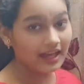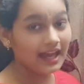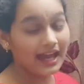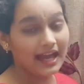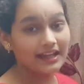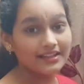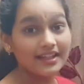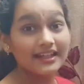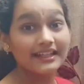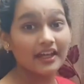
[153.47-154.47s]
And
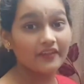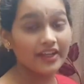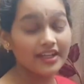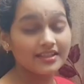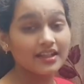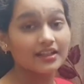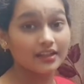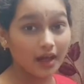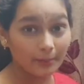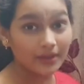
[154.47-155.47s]
11 is a
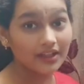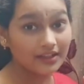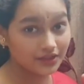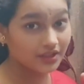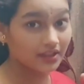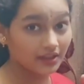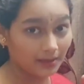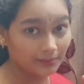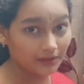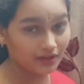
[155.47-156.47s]
double digit number.
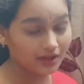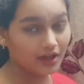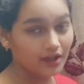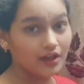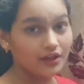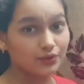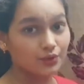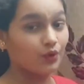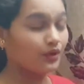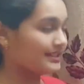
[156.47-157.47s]
So
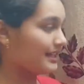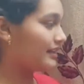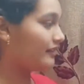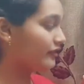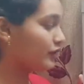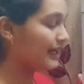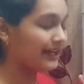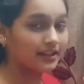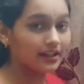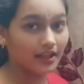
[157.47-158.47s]
if you get a
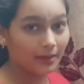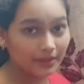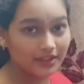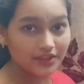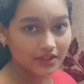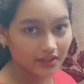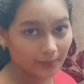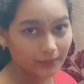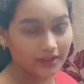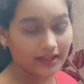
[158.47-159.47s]
double digit number
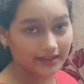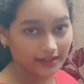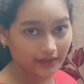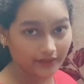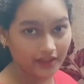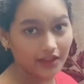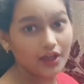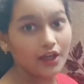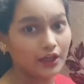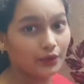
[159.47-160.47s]
like 11,
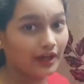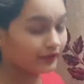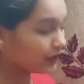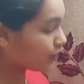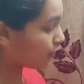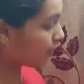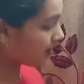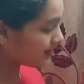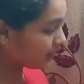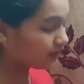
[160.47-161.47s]
you have to cross
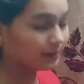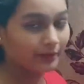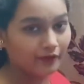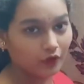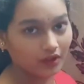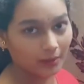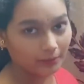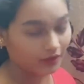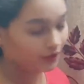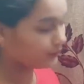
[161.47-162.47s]
out the before number,
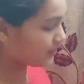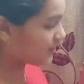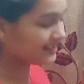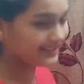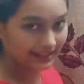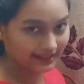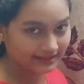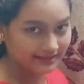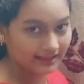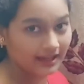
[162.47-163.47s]
which is 6,
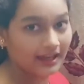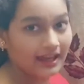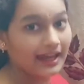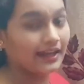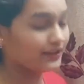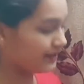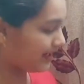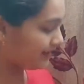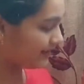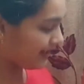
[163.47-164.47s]
and write the
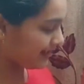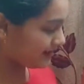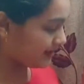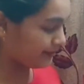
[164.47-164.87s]
next number.